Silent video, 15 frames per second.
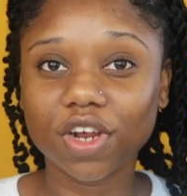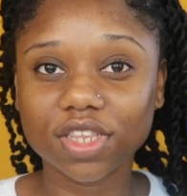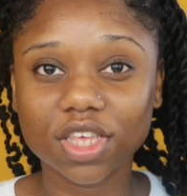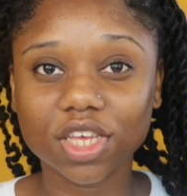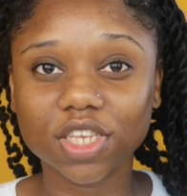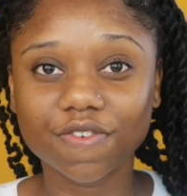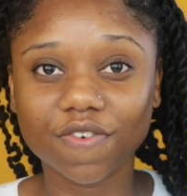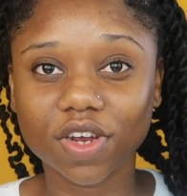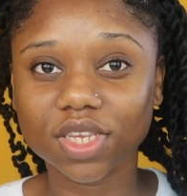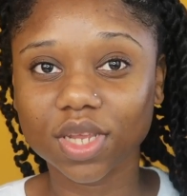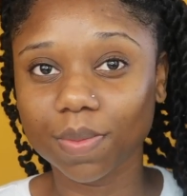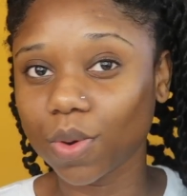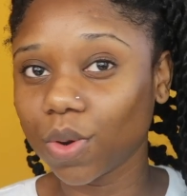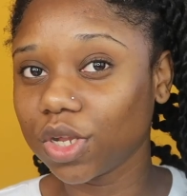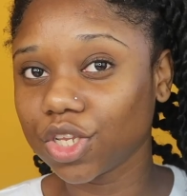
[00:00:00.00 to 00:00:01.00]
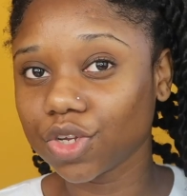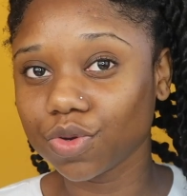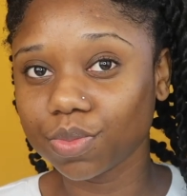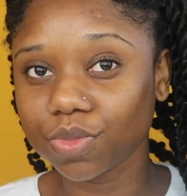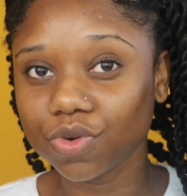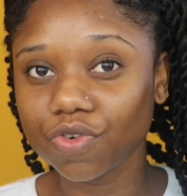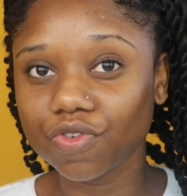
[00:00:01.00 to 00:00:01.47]
first things first, I'm going to
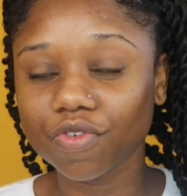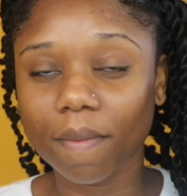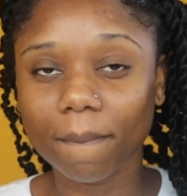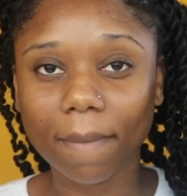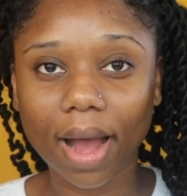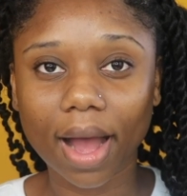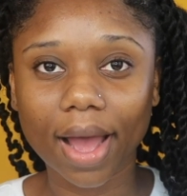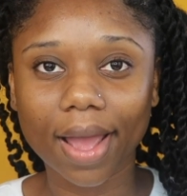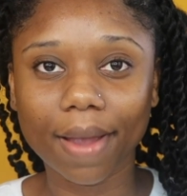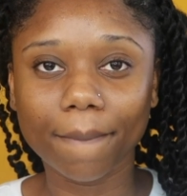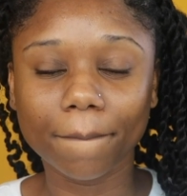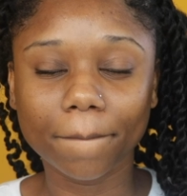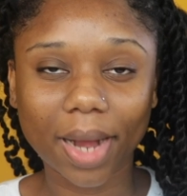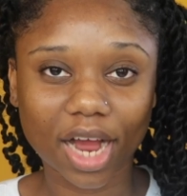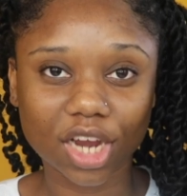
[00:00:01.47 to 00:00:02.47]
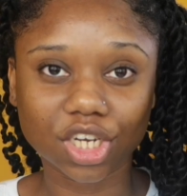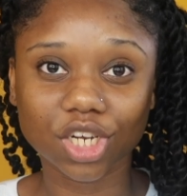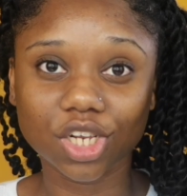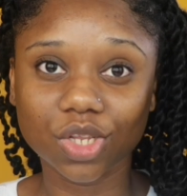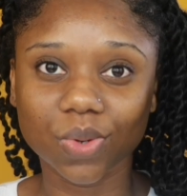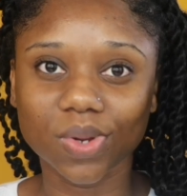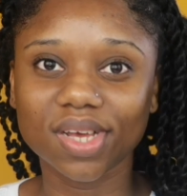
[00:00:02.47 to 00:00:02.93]
remove my
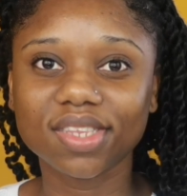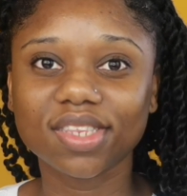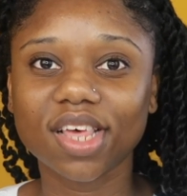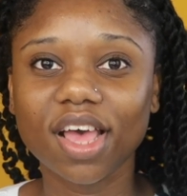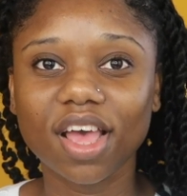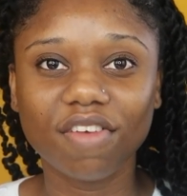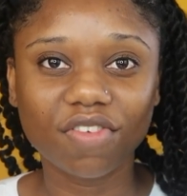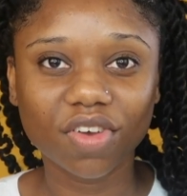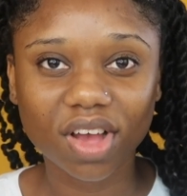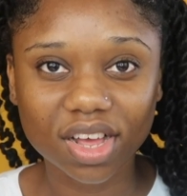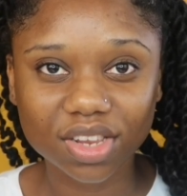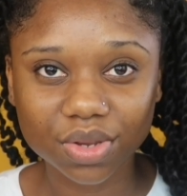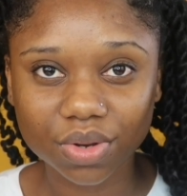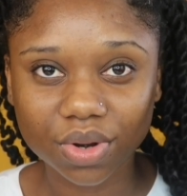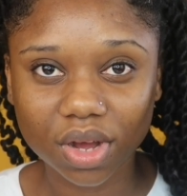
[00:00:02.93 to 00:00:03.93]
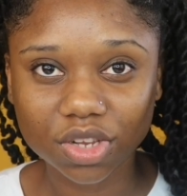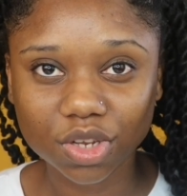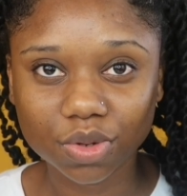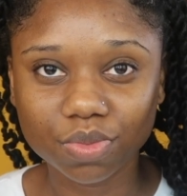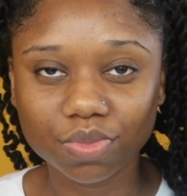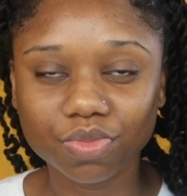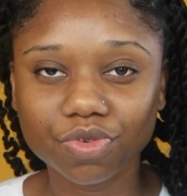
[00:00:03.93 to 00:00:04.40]
passion twist. If you guys don't know how
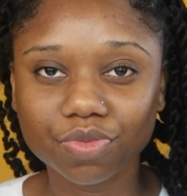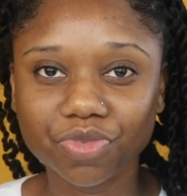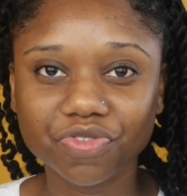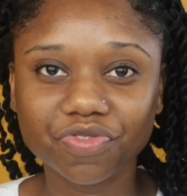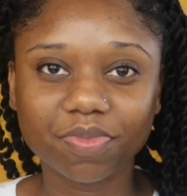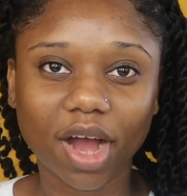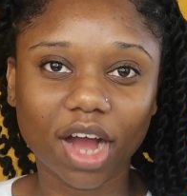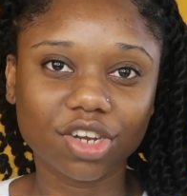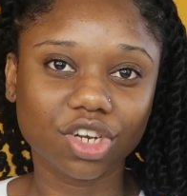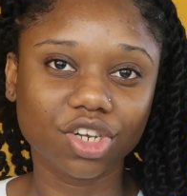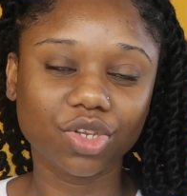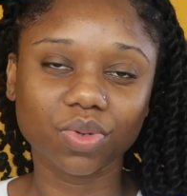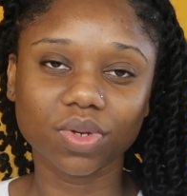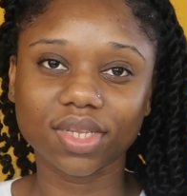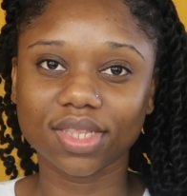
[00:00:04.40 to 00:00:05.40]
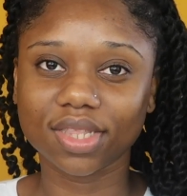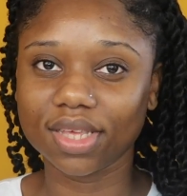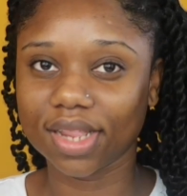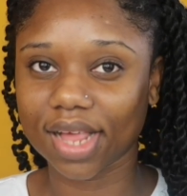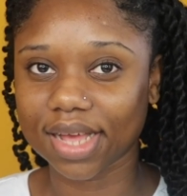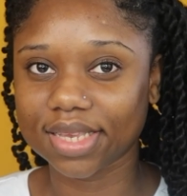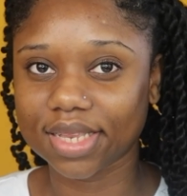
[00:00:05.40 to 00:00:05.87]
to remove passion twist,
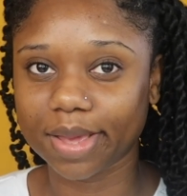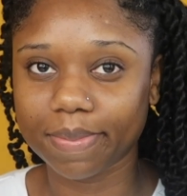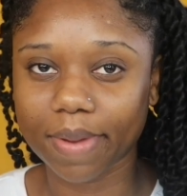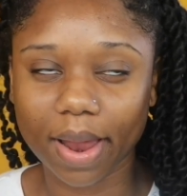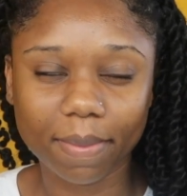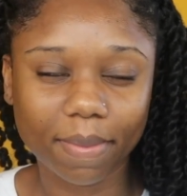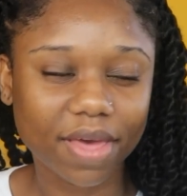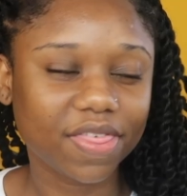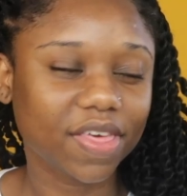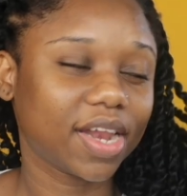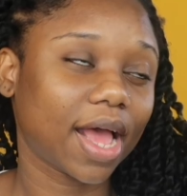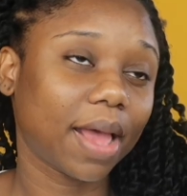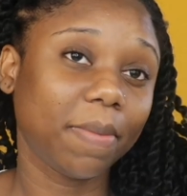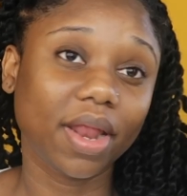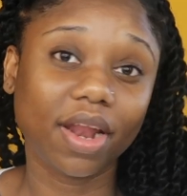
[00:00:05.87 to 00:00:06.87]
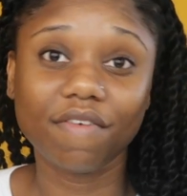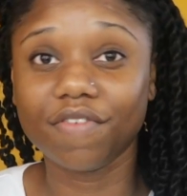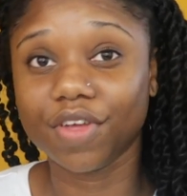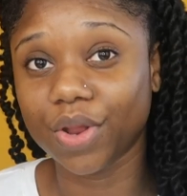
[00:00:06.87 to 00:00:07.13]
the elastic band method, I made a